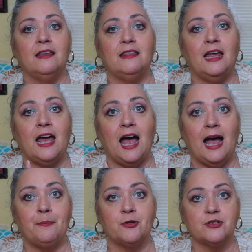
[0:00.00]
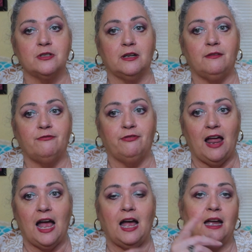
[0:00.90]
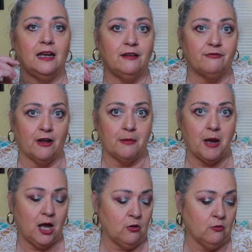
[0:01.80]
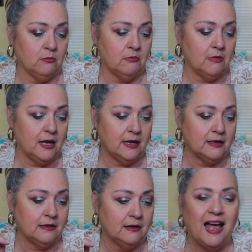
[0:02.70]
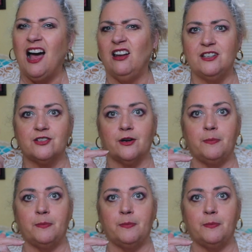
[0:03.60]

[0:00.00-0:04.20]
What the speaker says: that I personally fly in front of my home. And I'll insert a